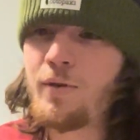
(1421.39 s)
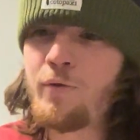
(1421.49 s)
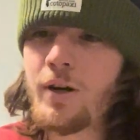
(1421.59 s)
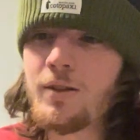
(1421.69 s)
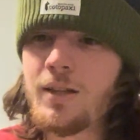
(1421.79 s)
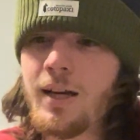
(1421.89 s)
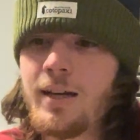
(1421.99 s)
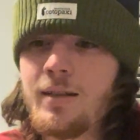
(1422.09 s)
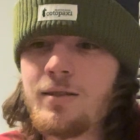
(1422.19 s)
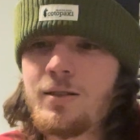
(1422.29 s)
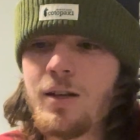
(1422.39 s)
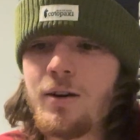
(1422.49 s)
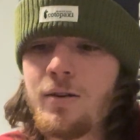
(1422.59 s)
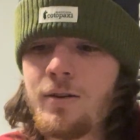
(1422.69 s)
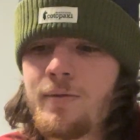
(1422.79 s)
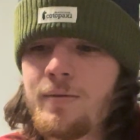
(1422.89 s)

fairly light, so